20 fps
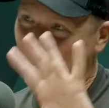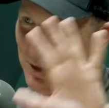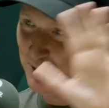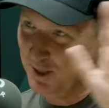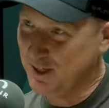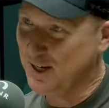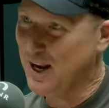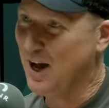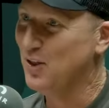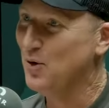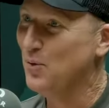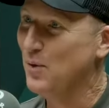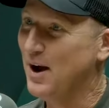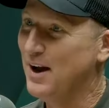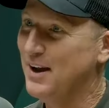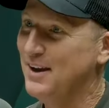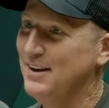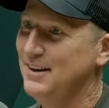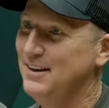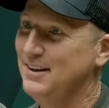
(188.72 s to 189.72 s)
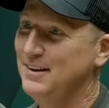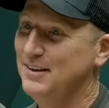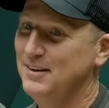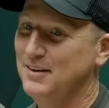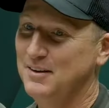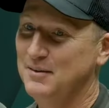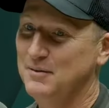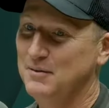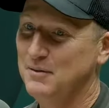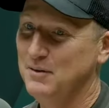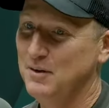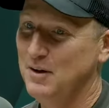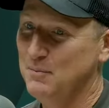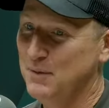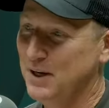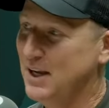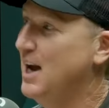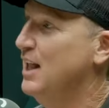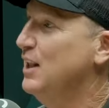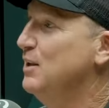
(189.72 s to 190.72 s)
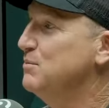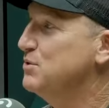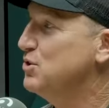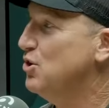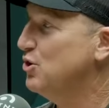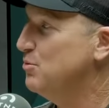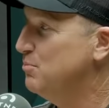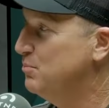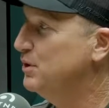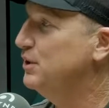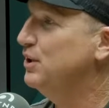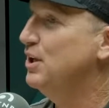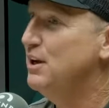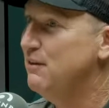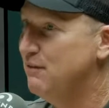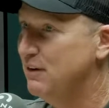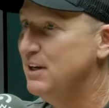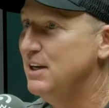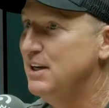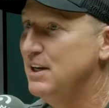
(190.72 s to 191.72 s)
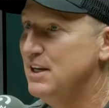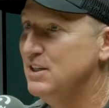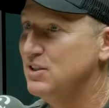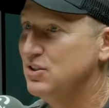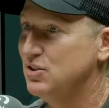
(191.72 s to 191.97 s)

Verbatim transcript: you look at it another way, McCullum's got him believing in